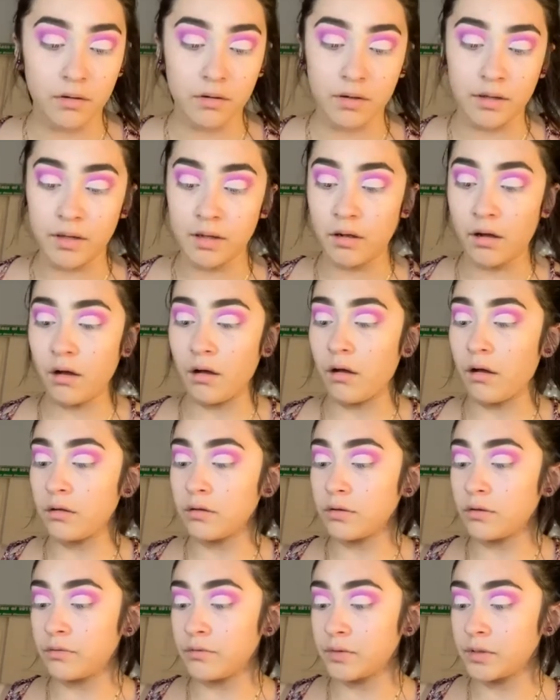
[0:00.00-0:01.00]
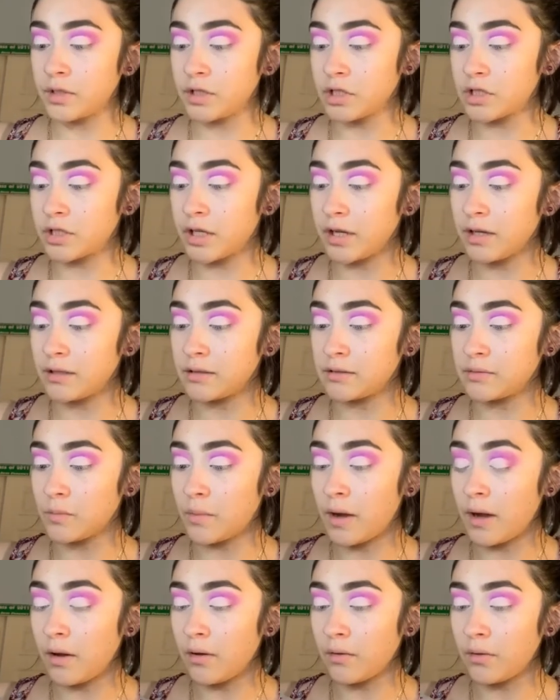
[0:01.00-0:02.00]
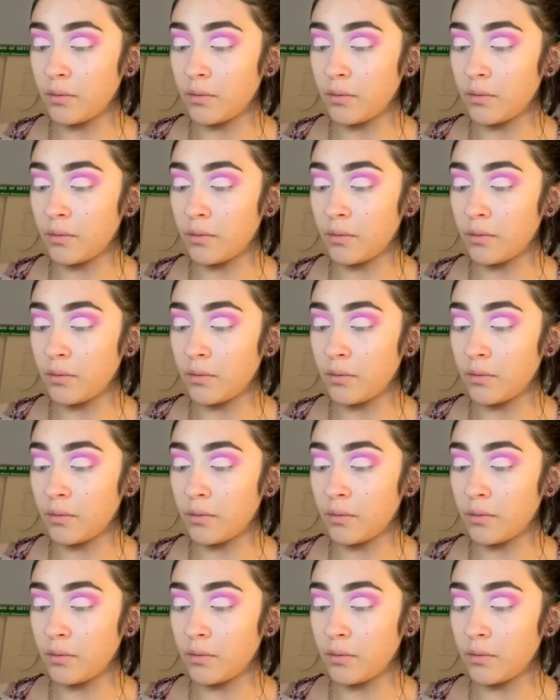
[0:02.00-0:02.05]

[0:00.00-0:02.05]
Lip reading: It got all over the shades. Wow,